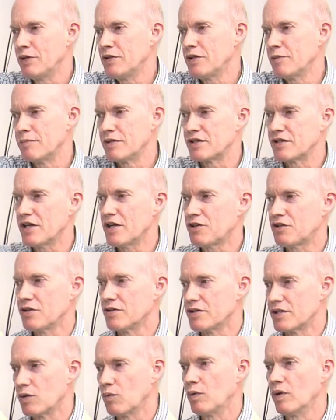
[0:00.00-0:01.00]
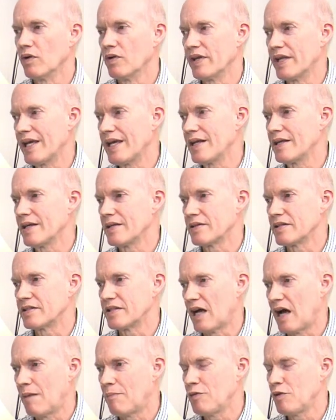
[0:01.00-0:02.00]
put the positions that we'll need at the
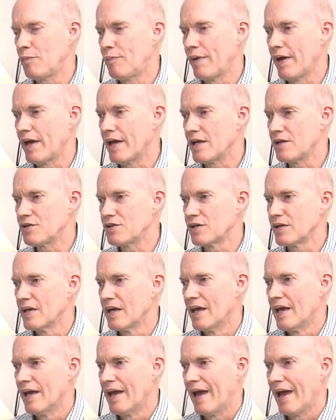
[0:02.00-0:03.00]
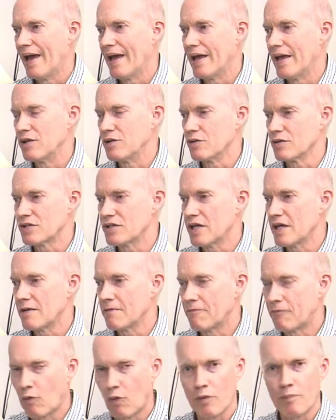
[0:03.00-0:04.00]
top of the page and you'll see
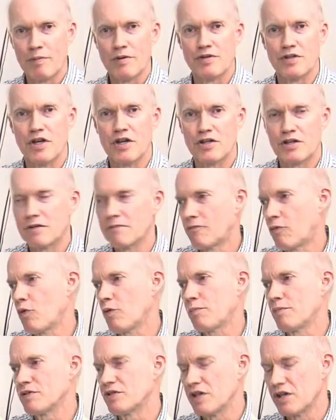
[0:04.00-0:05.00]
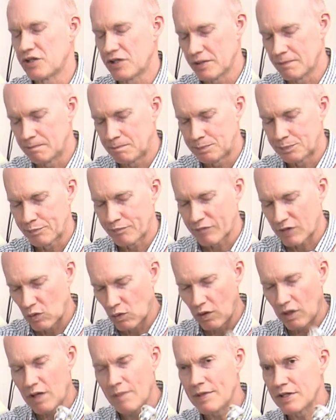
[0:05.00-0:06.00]
fourth position. Fourth position,
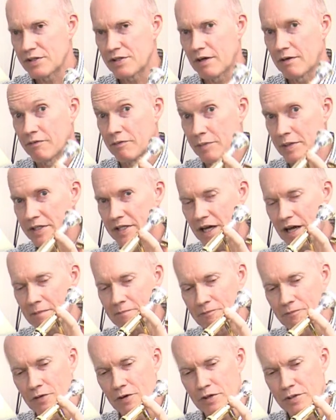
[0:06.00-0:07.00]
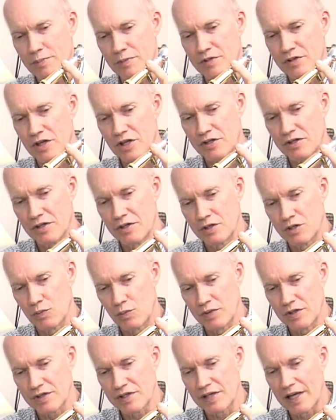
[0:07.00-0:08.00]
well, let me start from the top. First position is
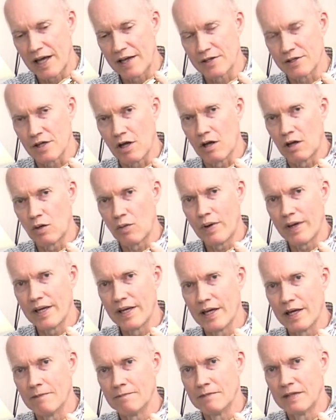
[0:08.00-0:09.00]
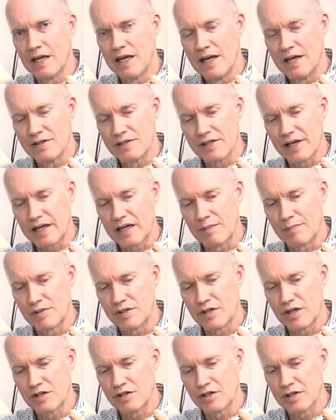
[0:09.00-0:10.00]
when the slide is all the way in. Second
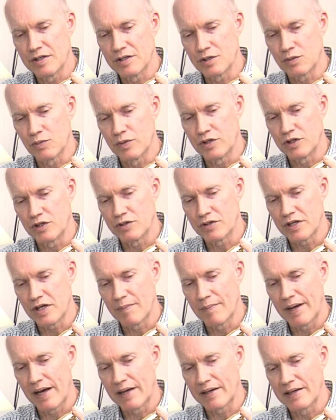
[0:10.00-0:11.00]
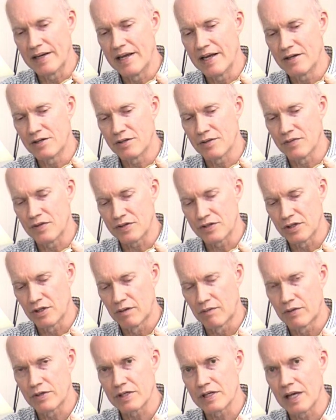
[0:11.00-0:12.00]
position is when you see about an inch of the
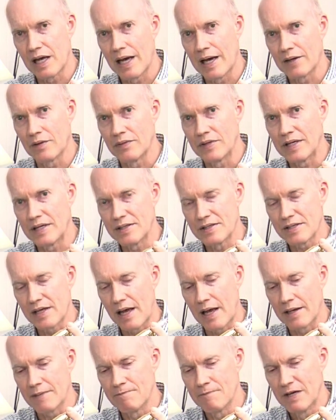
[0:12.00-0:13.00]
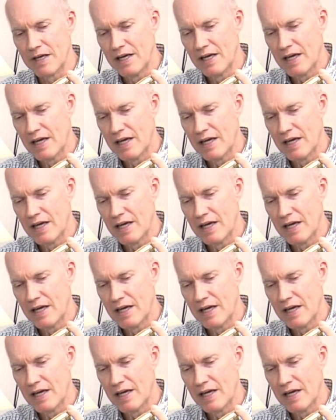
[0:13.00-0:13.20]
silver slide on the inside.